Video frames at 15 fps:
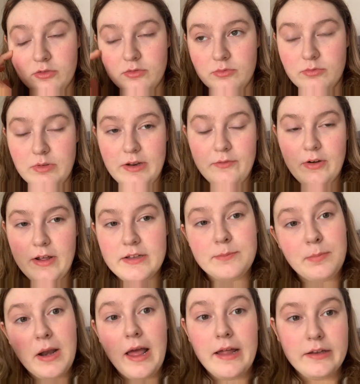whenever I
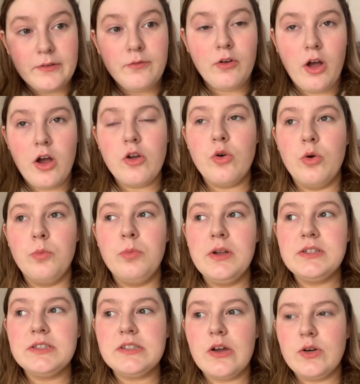plan to vlog on places,
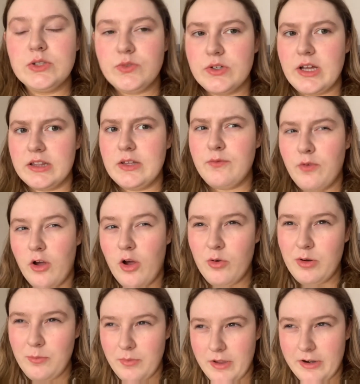I always forget to vlog when I'm
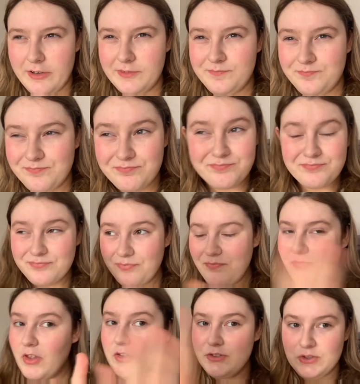there.
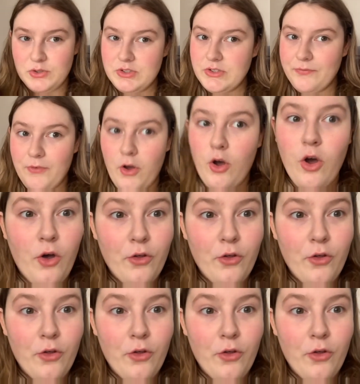So use up all the